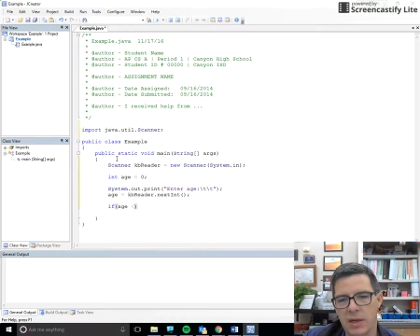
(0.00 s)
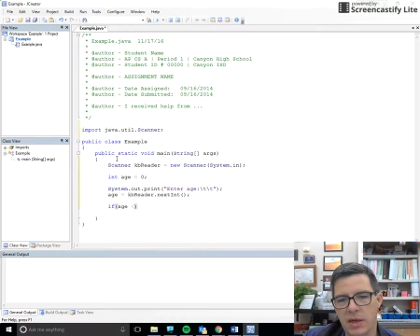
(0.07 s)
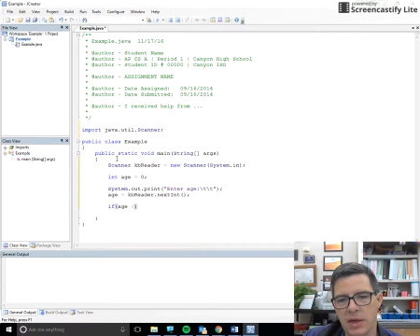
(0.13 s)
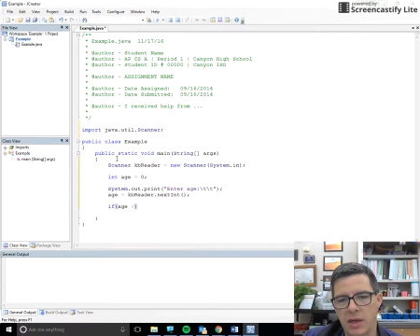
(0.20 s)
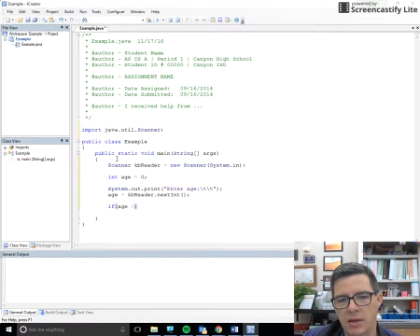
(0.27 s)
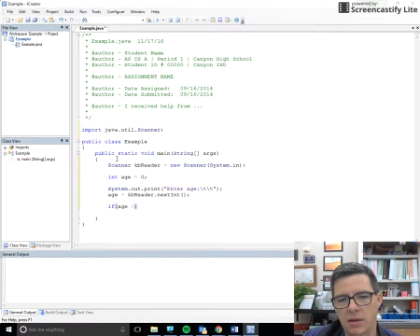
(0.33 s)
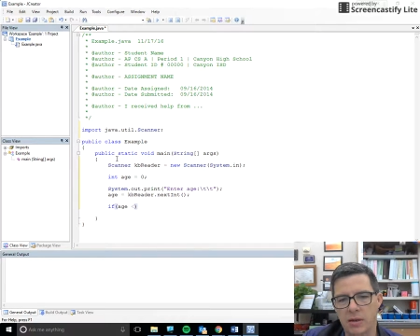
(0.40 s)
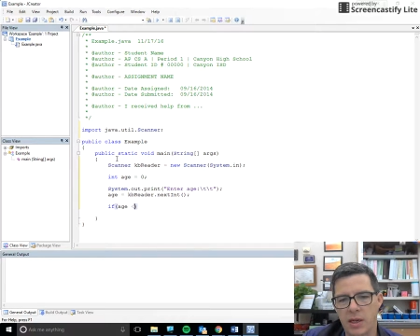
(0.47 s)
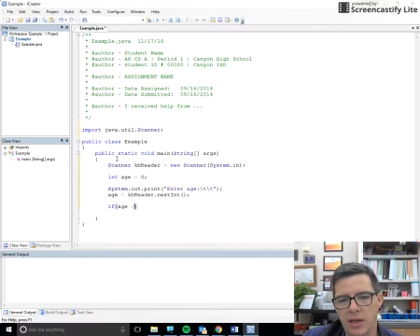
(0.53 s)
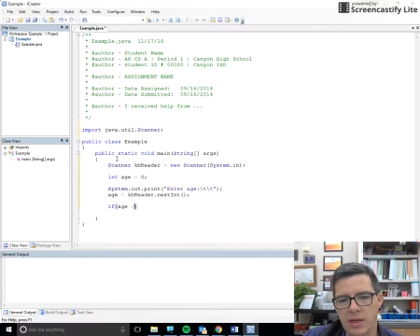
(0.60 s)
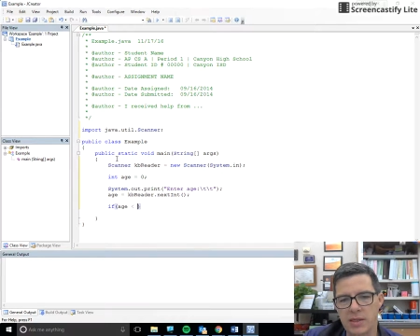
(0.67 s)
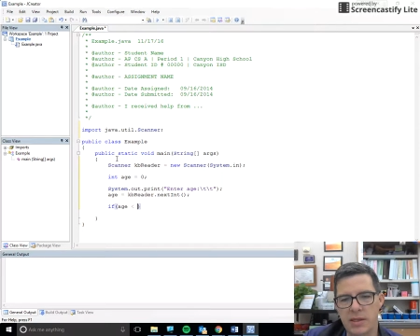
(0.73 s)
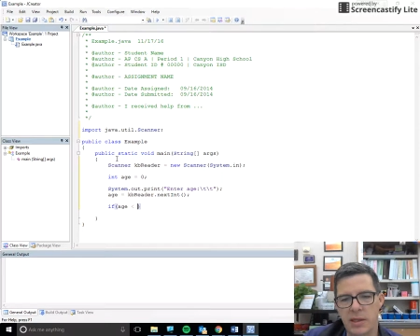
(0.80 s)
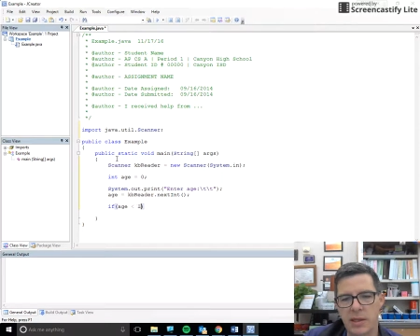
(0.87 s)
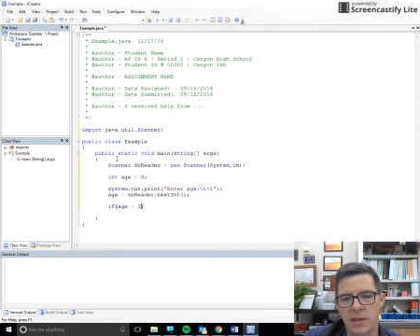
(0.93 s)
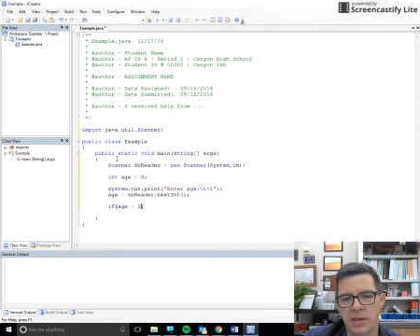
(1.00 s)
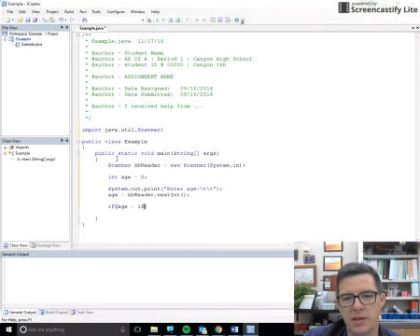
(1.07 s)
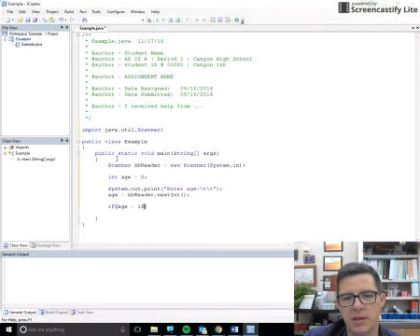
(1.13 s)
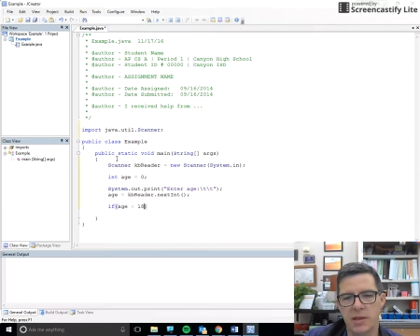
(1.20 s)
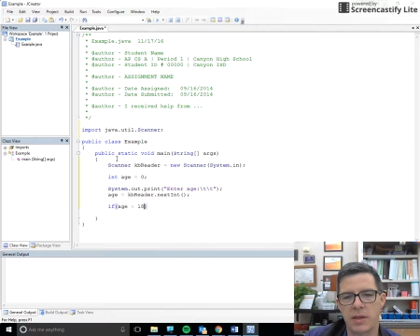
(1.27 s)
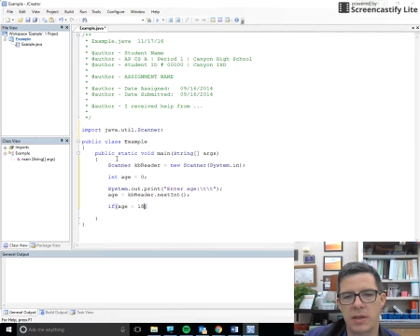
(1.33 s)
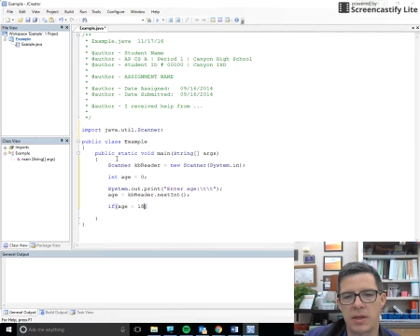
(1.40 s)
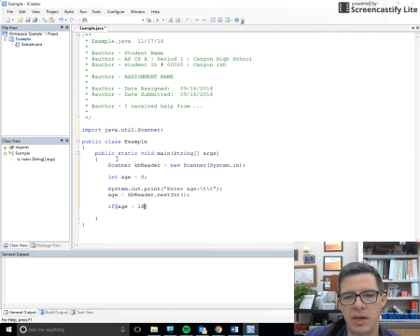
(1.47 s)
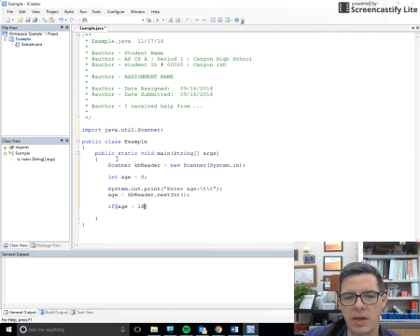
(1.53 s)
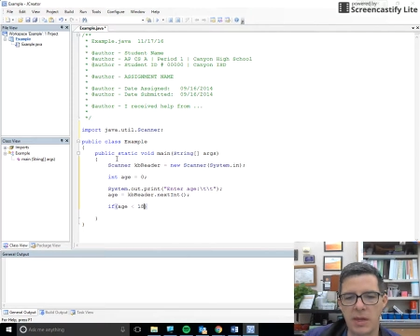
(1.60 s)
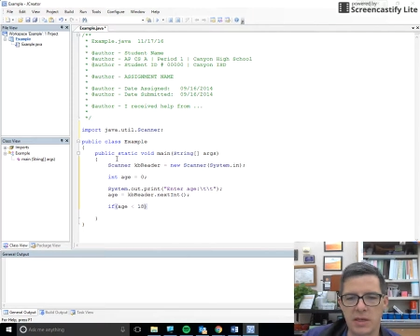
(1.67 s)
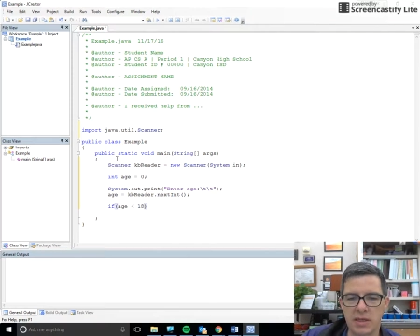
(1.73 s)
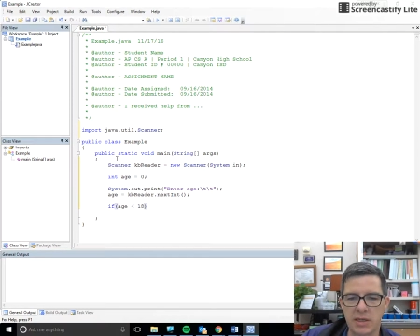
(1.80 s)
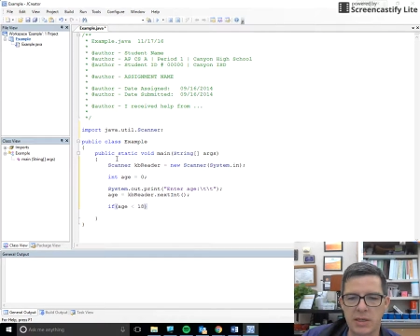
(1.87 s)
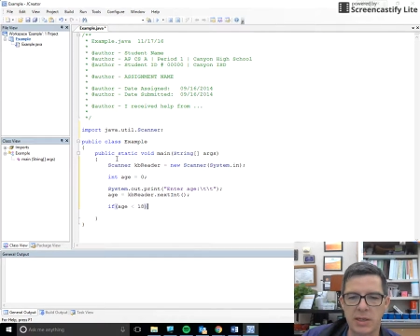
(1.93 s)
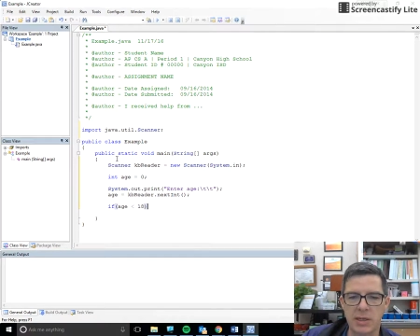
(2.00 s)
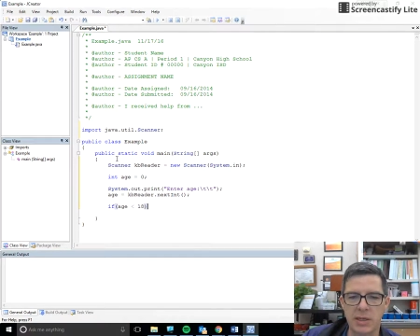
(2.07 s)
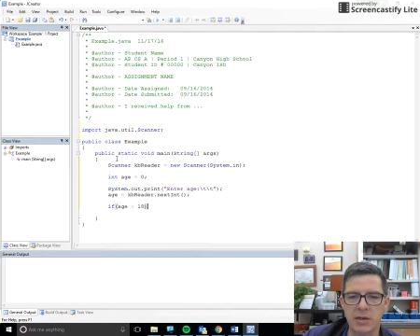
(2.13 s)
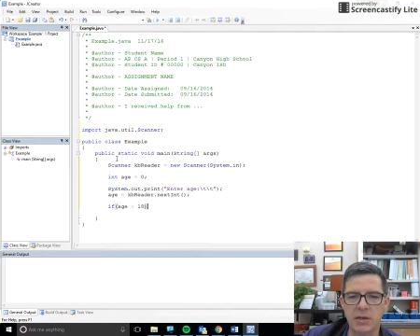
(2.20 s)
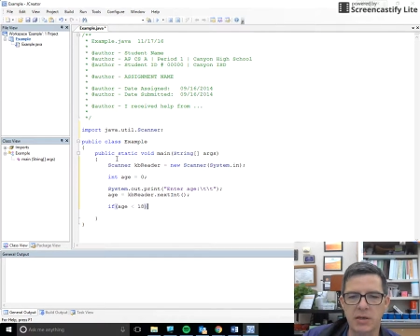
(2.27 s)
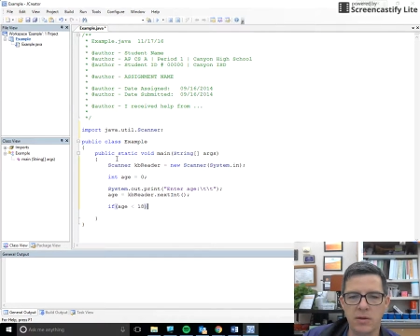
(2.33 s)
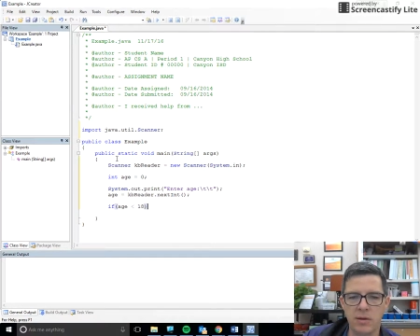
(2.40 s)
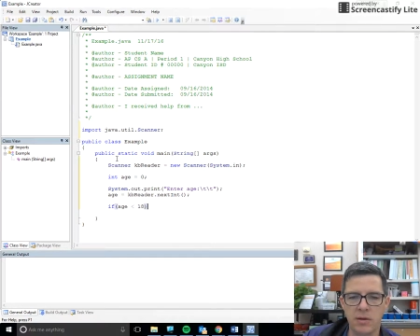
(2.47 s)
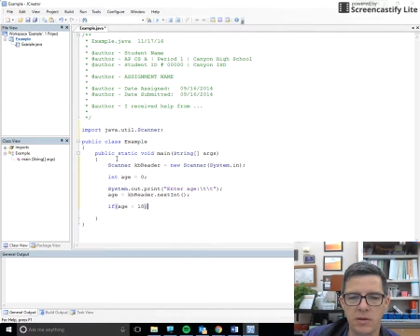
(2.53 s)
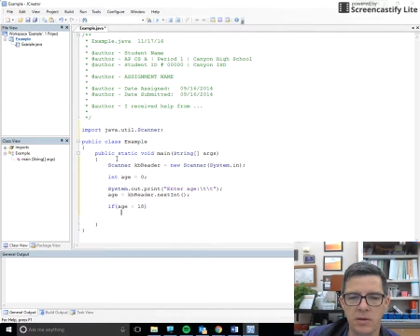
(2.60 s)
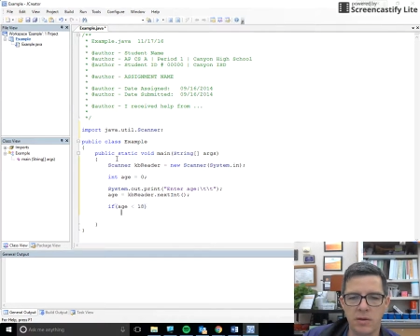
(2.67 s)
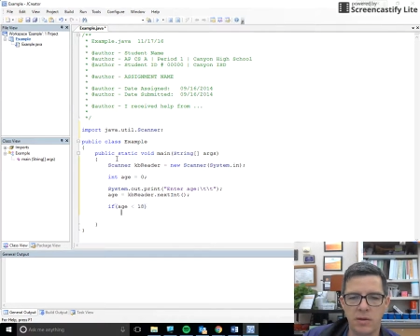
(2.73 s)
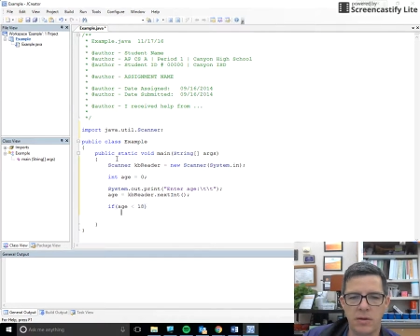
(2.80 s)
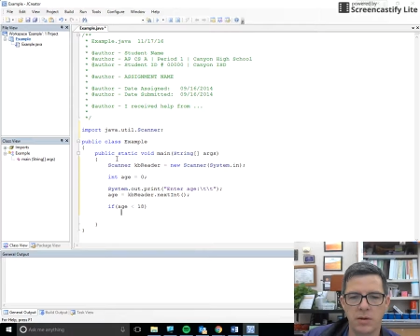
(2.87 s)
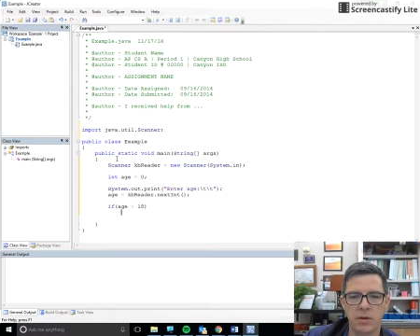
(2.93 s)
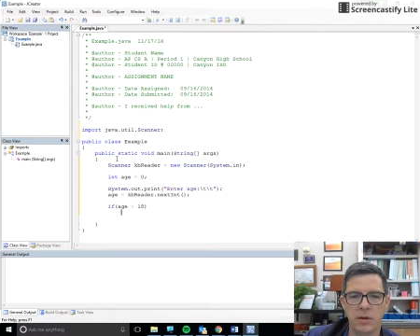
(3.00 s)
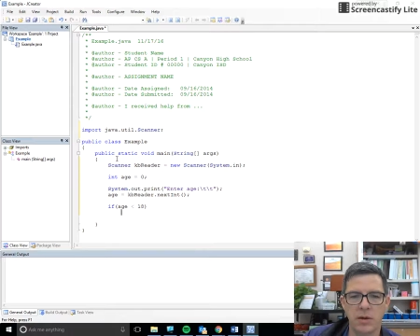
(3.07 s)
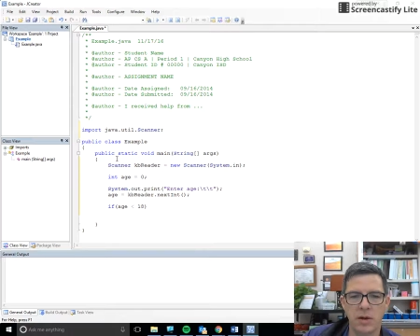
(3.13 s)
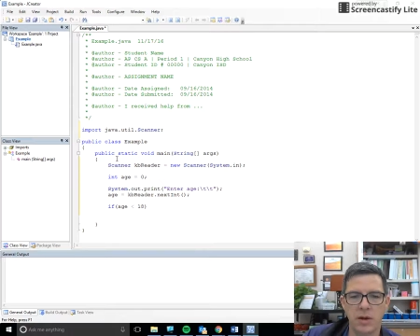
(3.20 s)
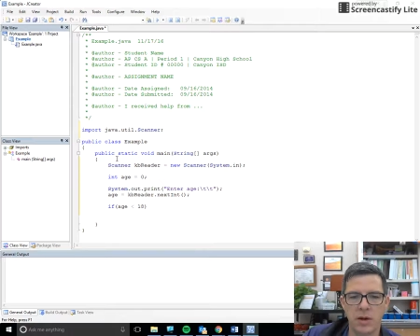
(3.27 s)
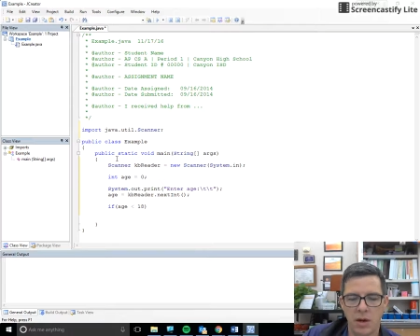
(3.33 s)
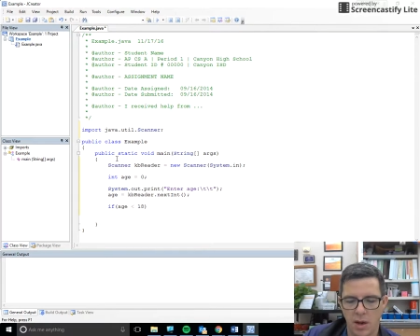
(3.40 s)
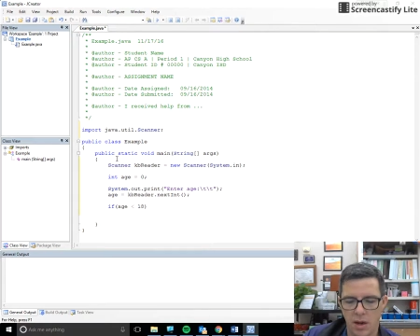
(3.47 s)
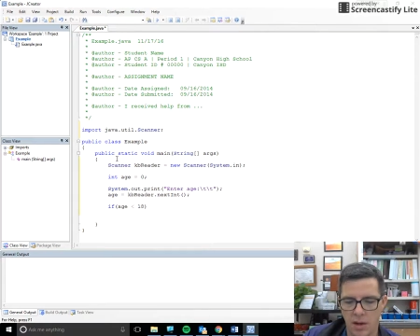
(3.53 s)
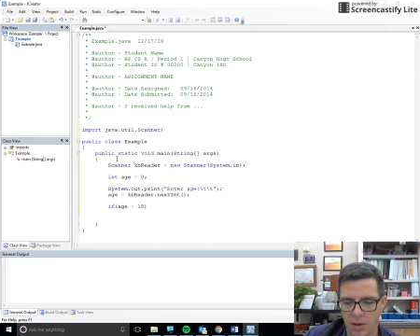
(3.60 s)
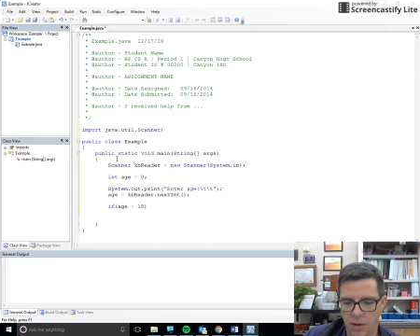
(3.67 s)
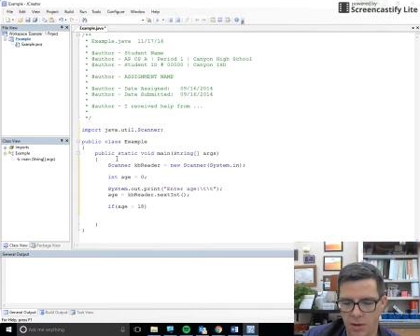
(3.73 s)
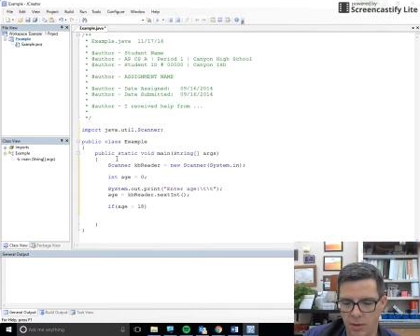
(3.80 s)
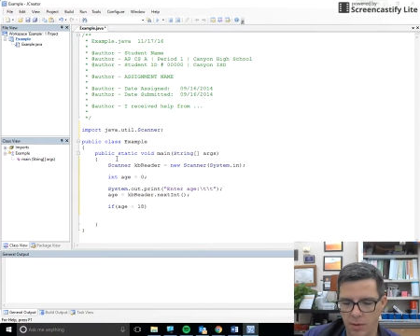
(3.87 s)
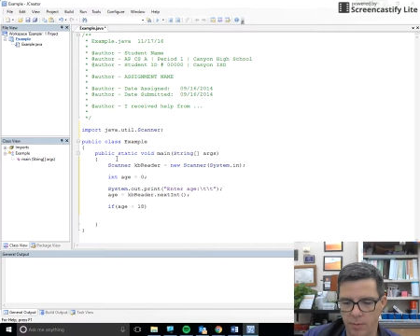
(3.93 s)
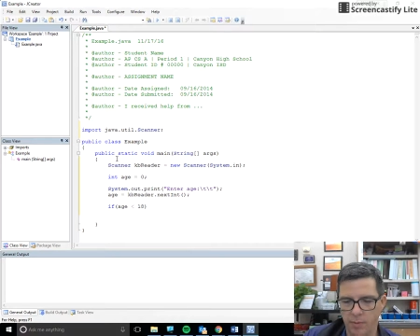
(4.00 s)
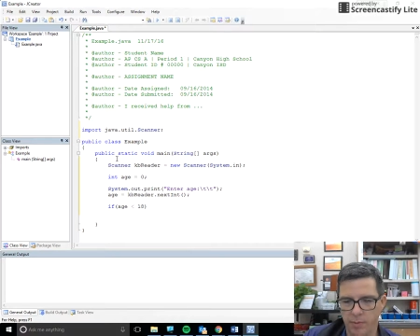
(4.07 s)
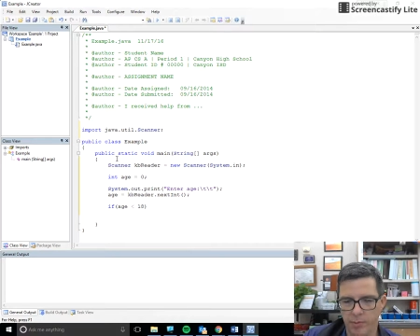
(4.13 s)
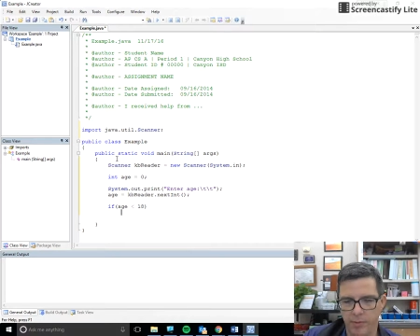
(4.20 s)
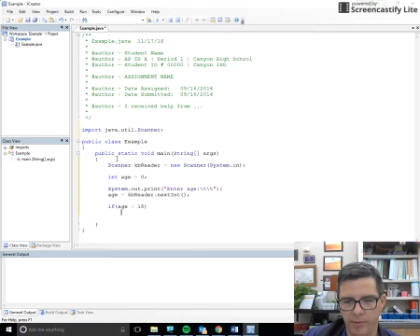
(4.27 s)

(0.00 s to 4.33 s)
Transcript: less than 18, um,